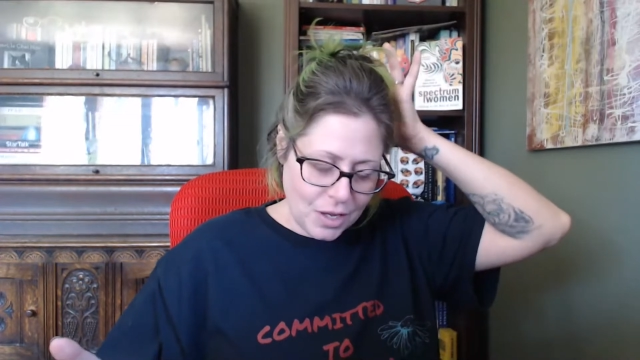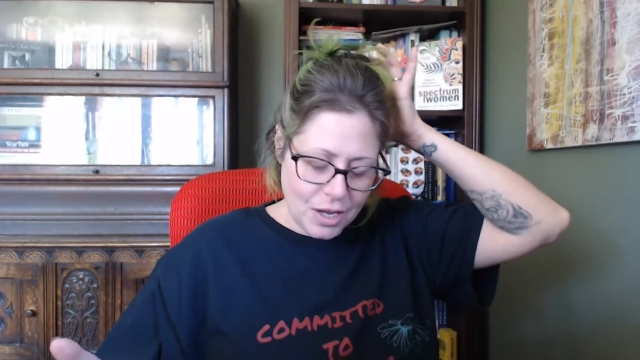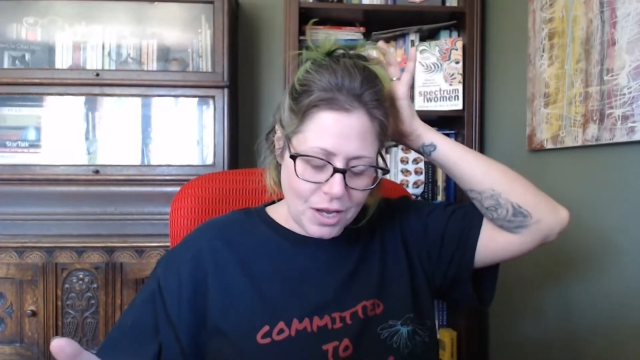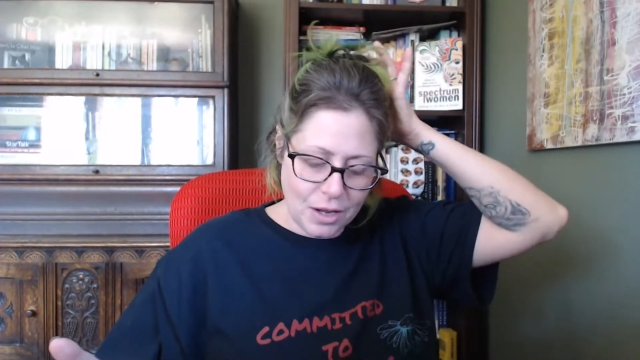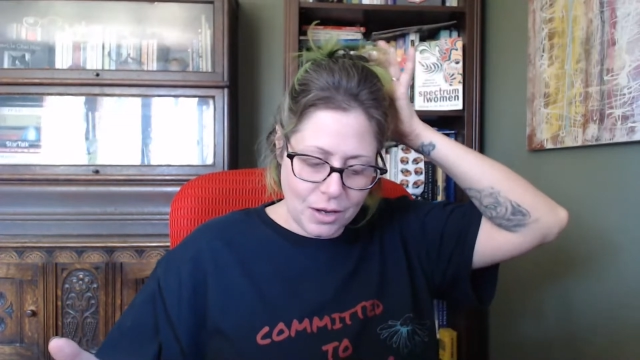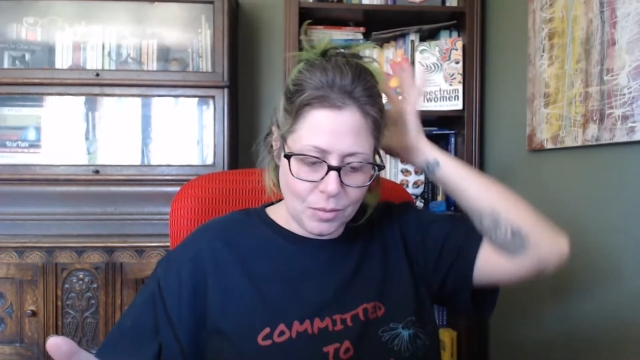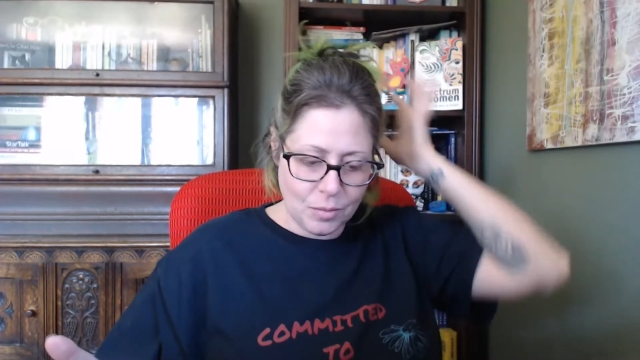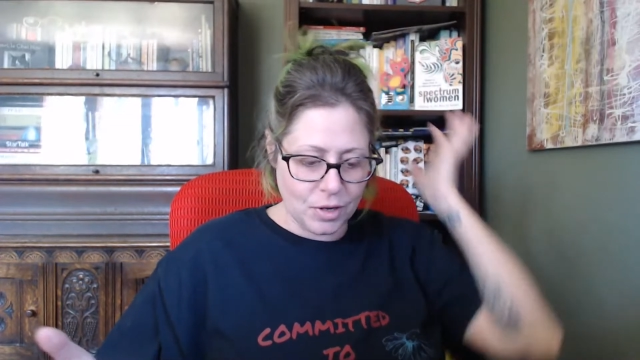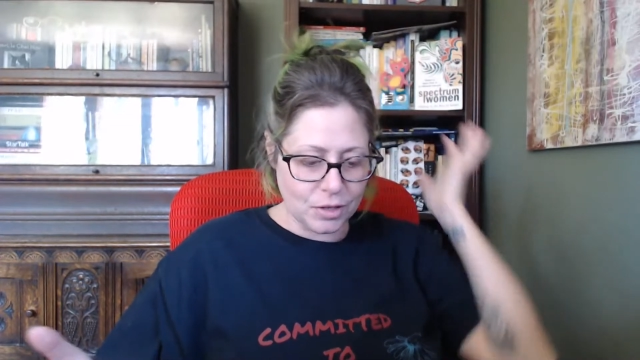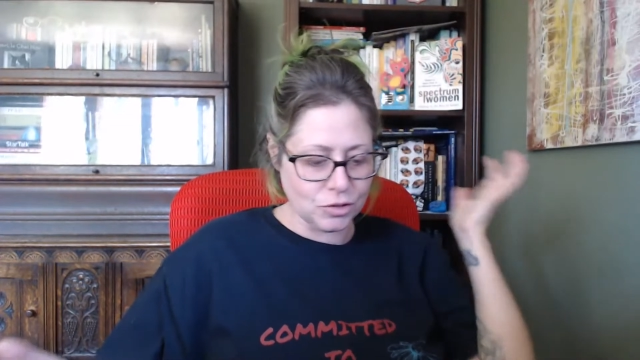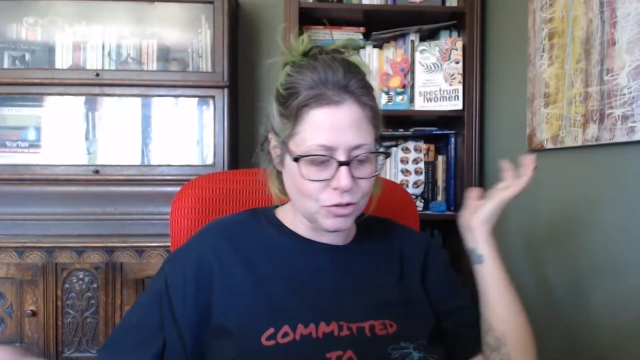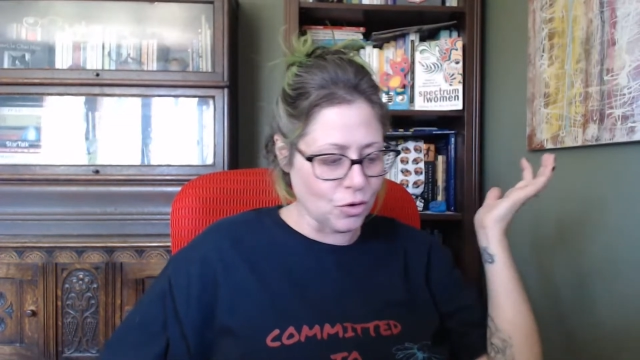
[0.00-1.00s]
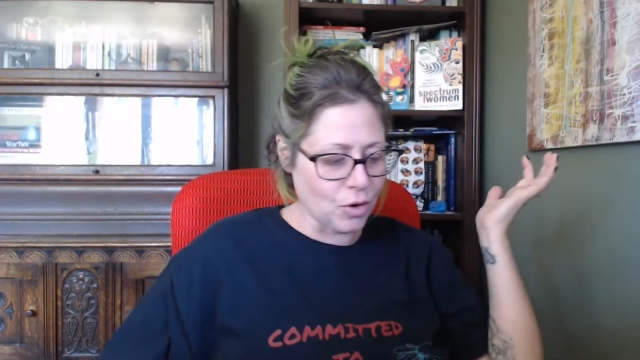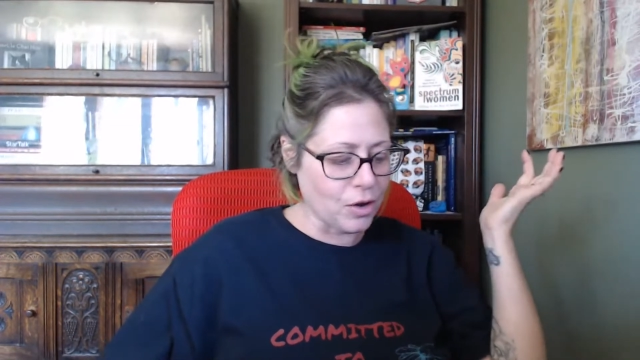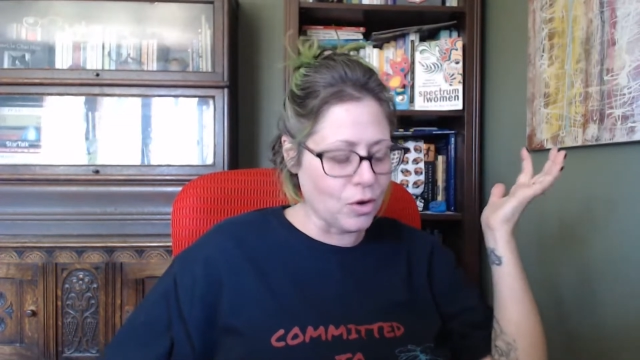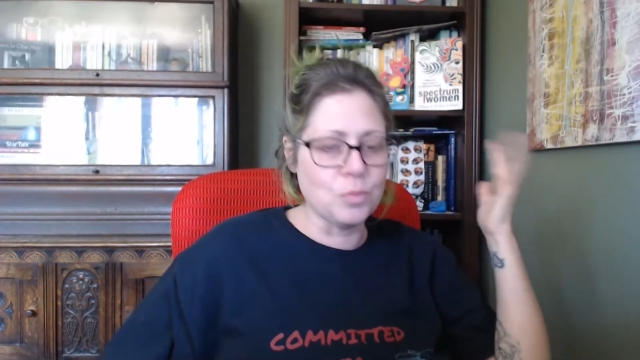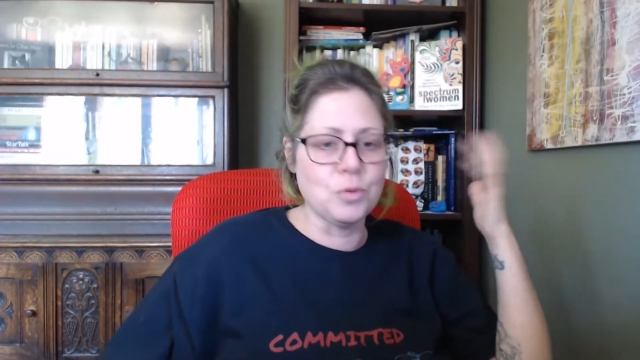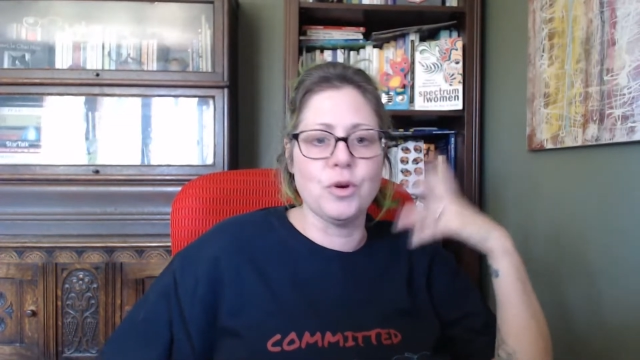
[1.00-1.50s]
So I
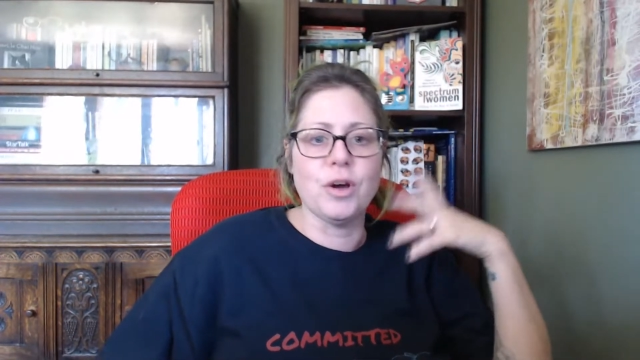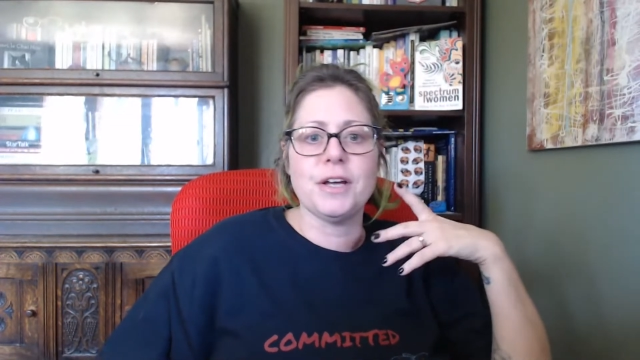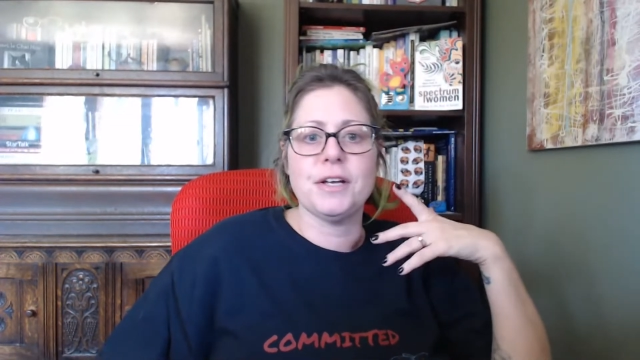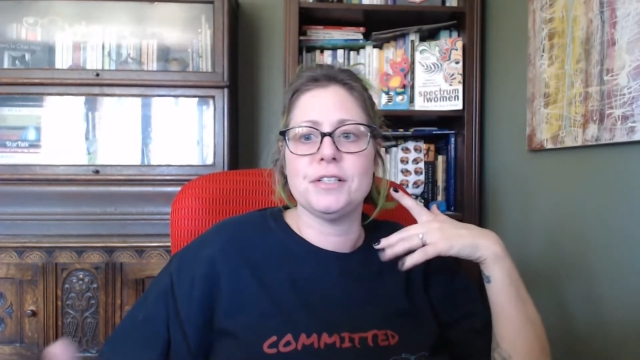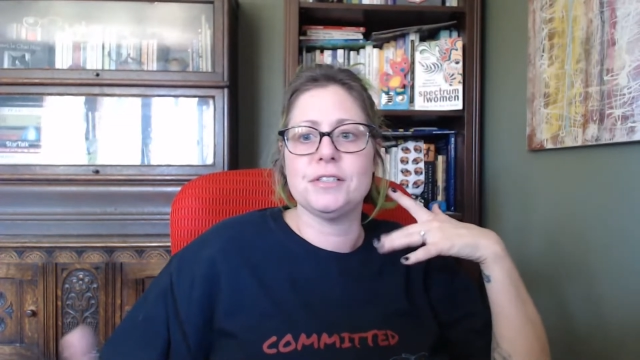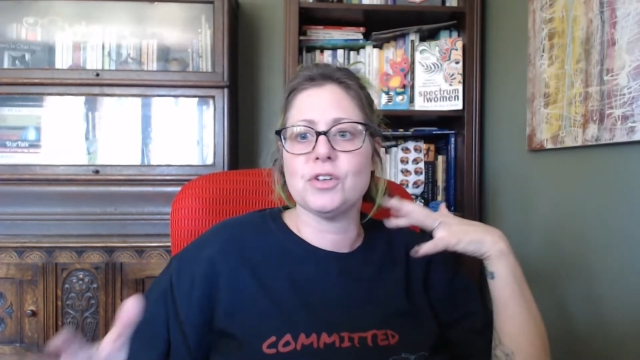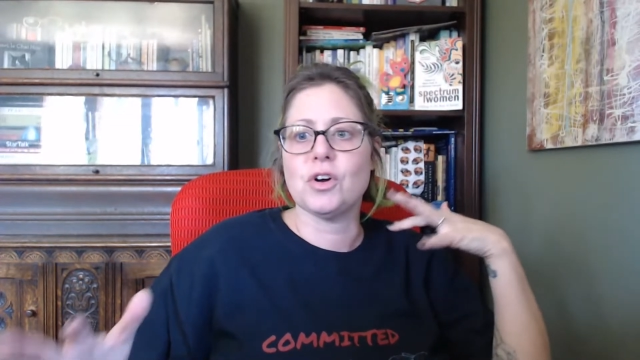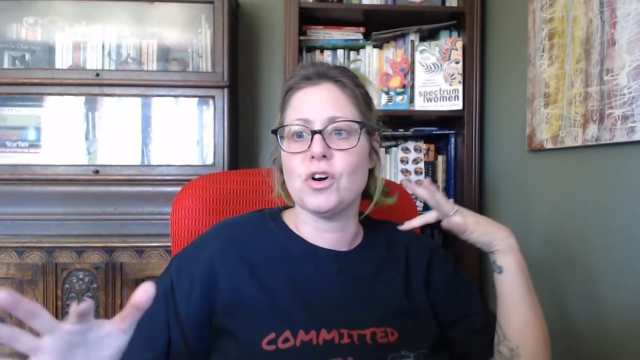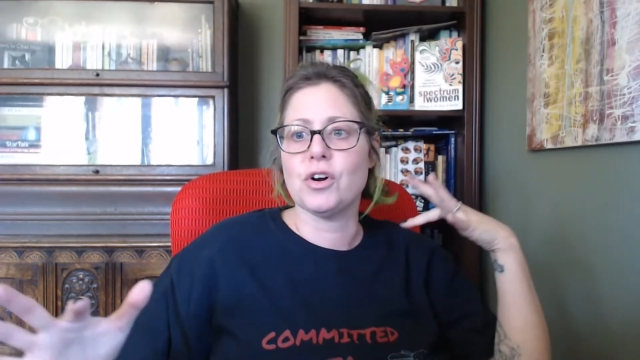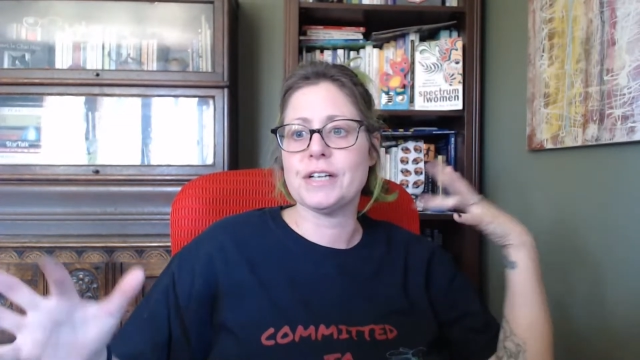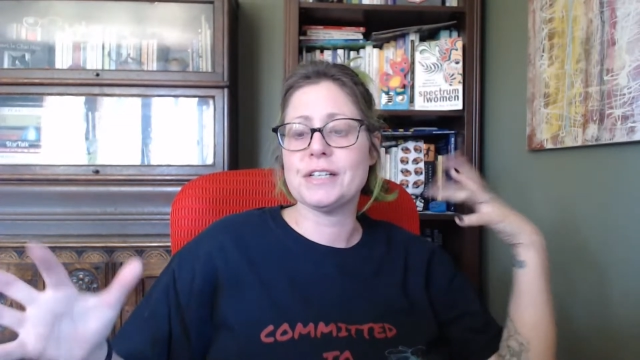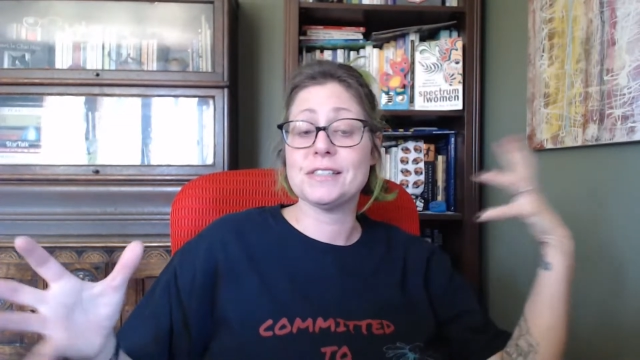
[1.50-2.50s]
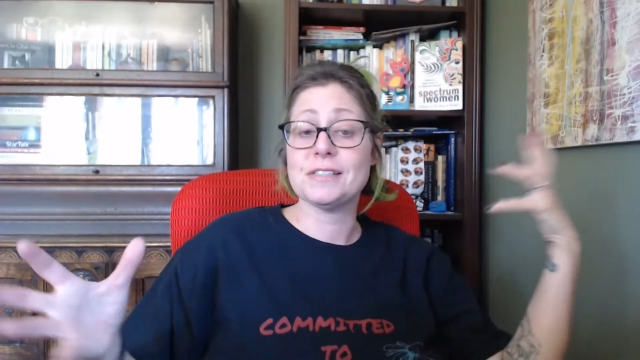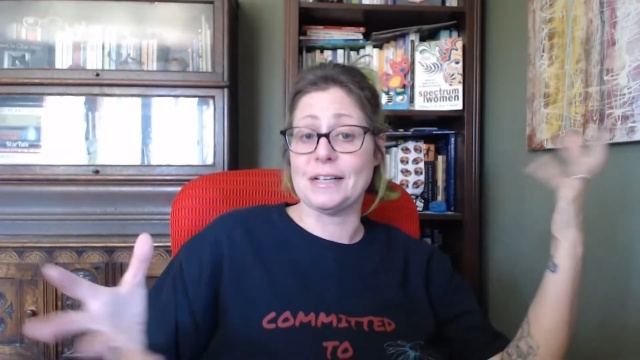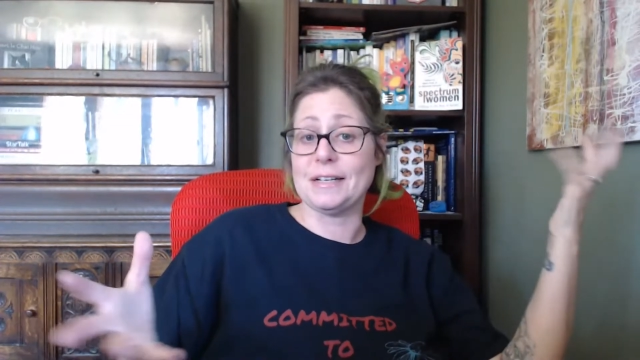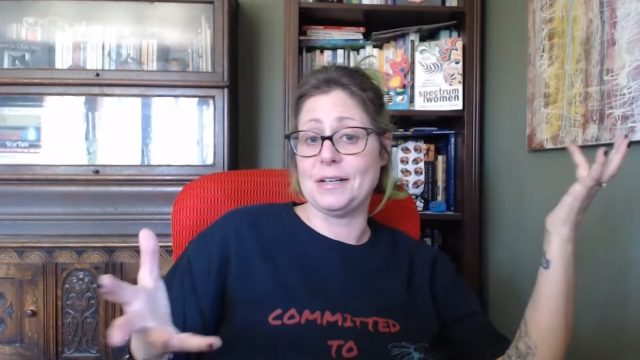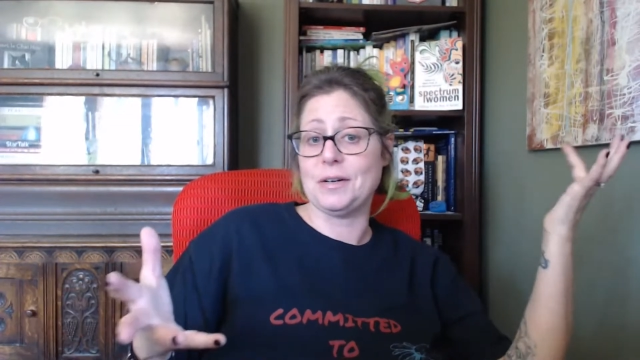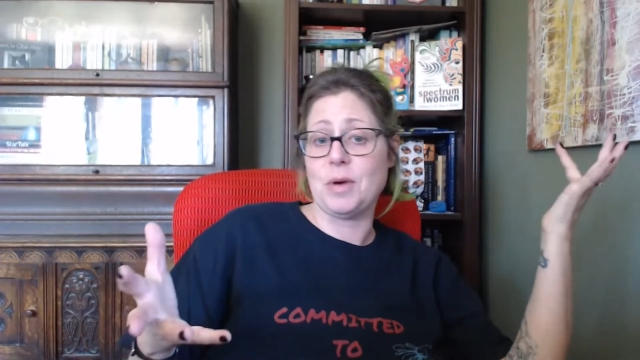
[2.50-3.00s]
hope you guys are
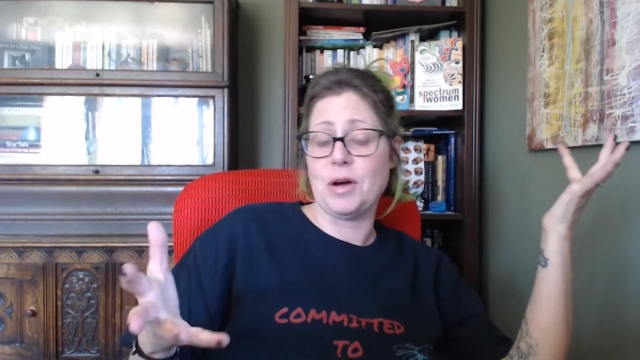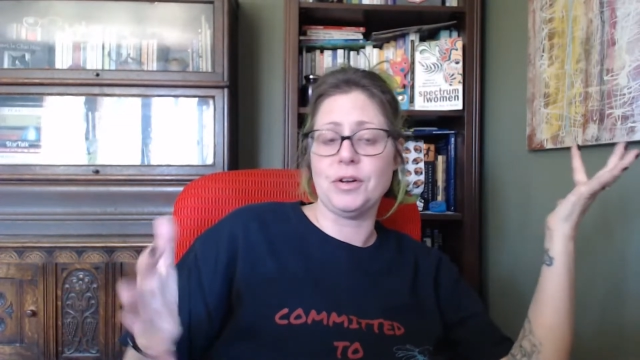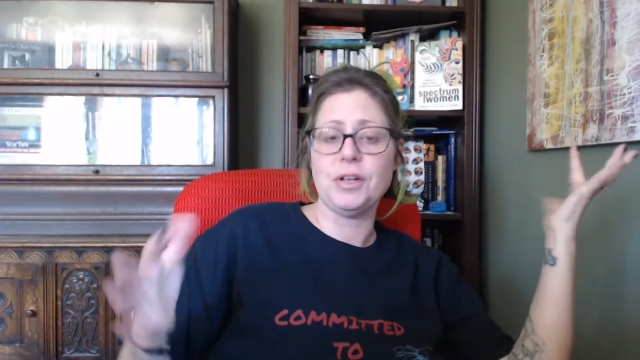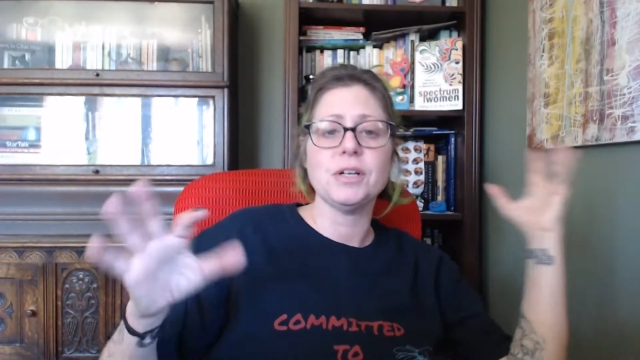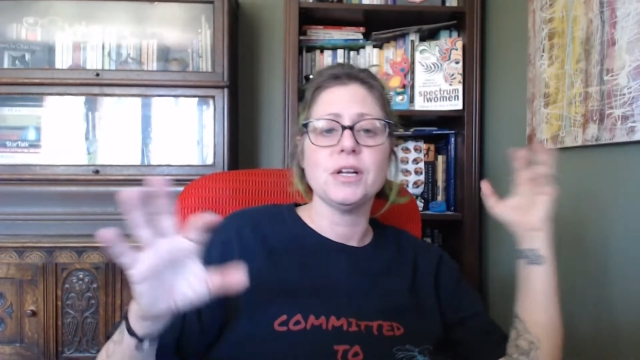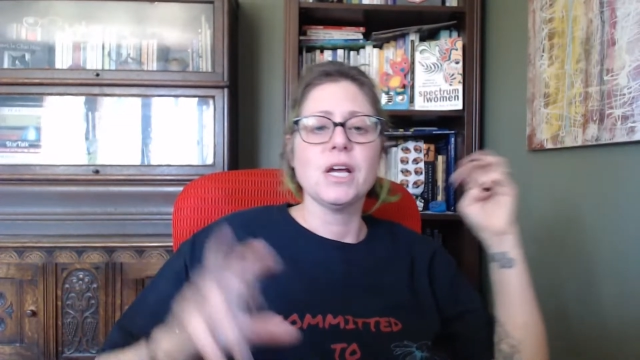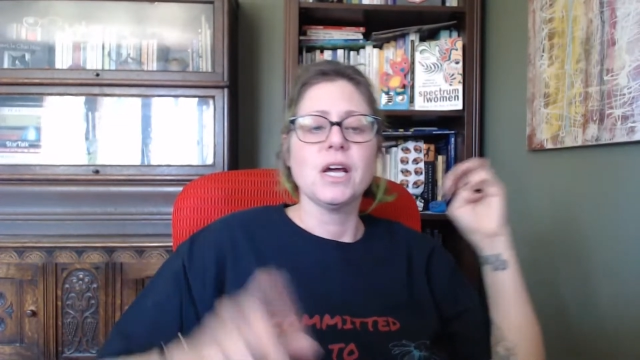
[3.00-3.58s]
excited about it.